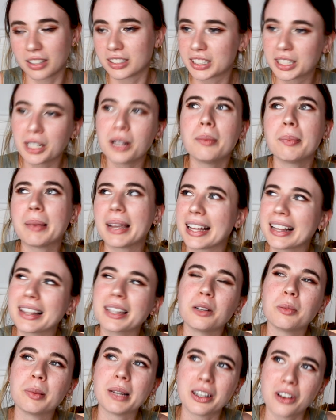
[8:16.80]
still being a
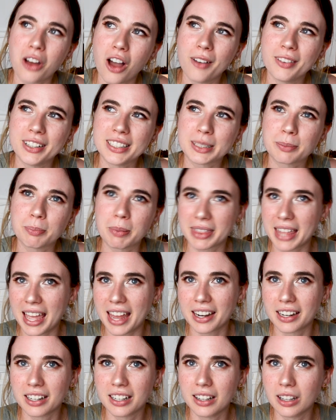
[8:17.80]
little bit nervous, but
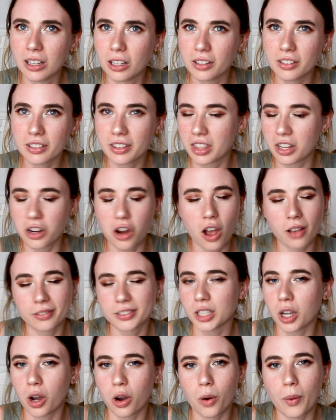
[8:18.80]
then the
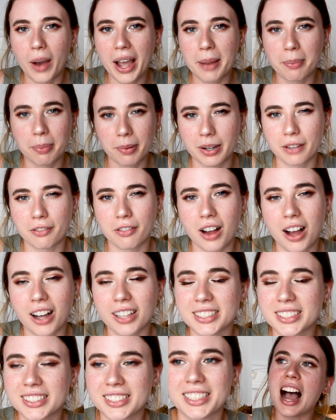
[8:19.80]
nerves go away pretty
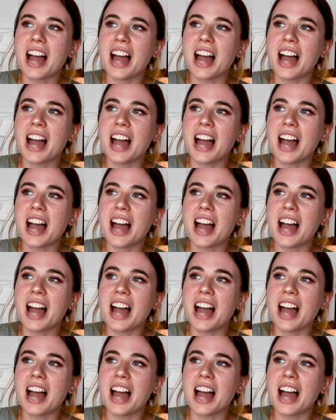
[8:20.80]
fast.